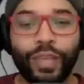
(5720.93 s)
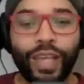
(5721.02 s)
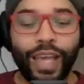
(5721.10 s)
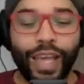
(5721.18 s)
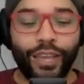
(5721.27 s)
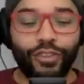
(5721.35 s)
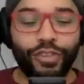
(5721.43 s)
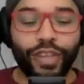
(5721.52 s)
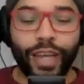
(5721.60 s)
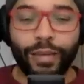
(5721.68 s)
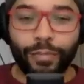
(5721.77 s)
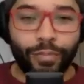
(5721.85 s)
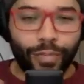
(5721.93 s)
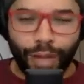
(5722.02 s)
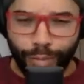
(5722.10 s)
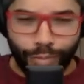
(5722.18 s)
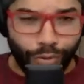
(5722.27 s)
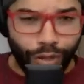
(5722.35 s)
And she's like,
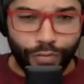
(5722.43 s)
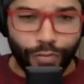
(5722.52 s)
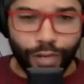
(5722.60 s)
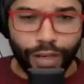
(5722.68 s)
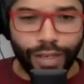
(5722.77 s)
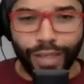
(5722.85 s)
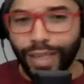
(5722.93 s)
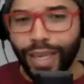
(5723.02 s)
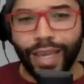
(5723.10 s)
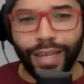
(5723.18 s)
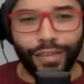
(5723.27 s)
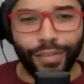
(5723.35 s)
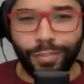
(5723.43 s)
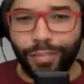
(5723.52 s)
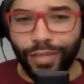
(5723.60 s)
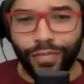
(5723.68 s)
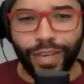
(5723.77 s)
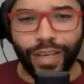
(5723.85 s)
my boyfriend Liam is a
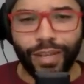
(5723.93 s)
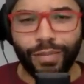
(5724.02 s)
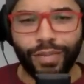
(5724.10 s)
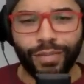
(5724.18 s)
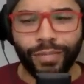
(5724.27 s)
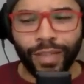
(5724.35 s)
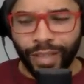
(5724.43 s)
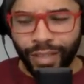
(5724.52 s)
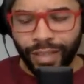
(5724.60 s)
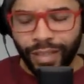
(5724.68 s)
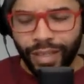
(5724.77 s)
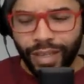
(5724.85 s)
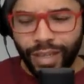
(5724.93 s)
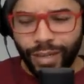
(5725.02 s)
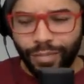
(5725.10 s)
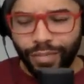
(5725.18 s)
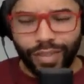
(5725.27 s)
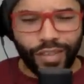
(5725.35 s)
big fan of
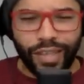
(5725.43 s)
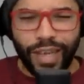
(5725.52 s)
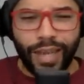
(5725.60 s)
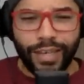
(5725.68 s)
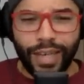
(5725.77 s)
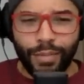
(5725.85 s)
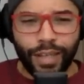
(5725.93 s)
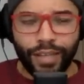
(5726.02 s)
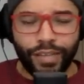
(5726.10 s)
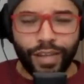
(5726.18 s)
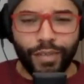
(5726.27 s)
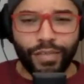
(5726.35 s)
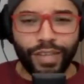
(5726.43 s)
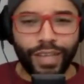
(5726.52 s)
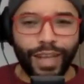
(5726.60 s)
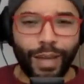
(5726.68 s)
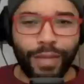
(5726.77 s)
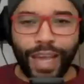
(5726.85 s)
um, this guy Dominic Thompson,
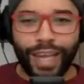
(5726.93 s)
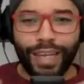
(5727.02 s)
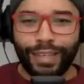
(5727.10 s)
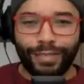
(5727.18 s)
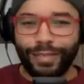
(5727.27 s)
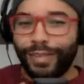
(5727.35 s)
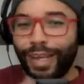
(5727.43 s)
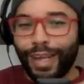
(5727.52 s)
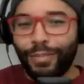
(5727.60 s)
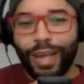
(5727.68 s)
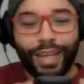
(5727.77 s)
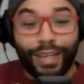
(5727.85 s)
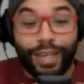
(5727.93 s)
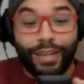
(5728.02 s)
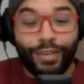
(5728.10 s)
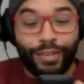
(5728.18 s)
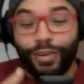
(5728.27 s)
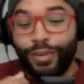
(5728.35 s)
and I'm acting like I'm acting like,
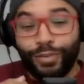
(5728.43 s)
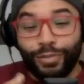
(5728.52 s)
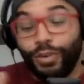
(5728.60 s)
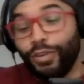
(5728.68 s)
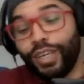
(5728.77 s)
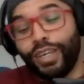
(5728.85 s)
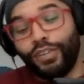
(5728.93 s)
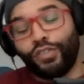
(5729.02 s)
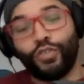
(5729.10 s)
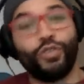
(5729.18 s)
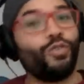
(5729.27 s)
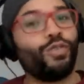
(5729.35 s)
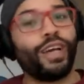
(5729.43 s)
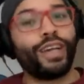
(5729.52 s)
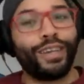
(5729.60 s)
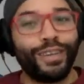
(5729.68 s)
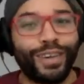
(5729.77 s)
oh, okay, that's cool. Like you know,